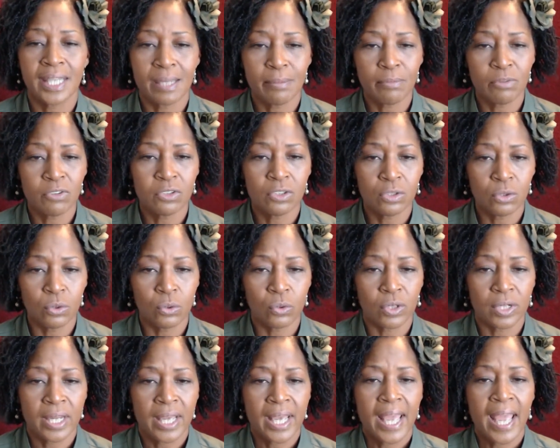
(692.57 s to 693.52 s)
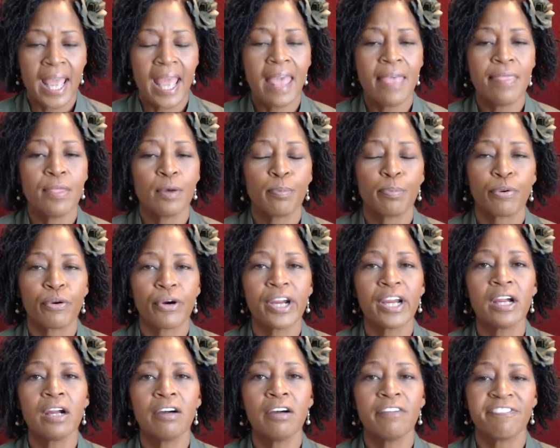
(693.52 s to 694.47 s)
And the prayer of faith will
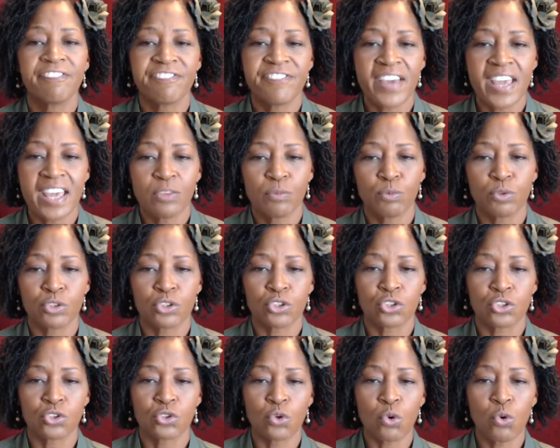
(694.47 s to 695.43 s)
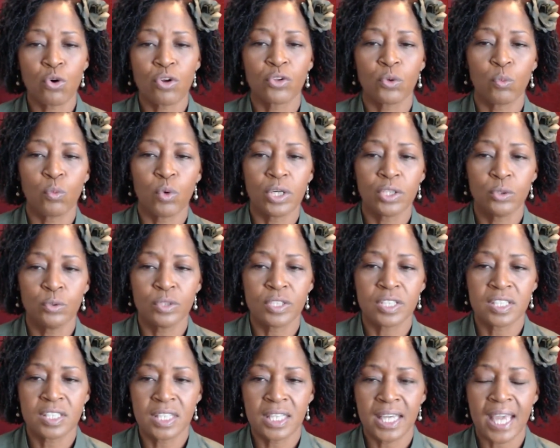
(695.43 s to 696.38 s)
restore the one who is sick, and the
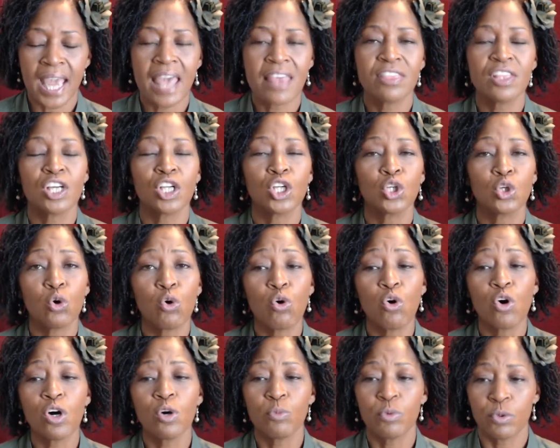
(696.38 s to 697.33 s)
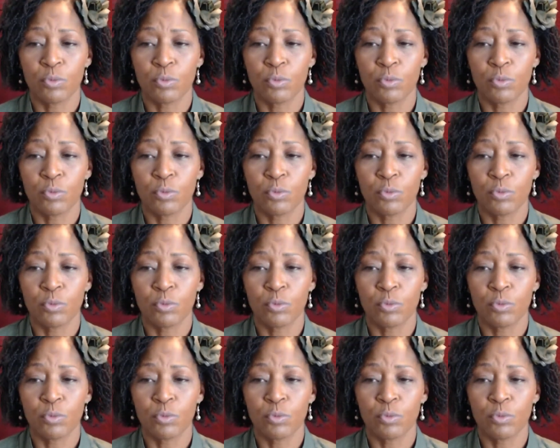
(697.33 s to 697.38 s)
Lord will raise him up.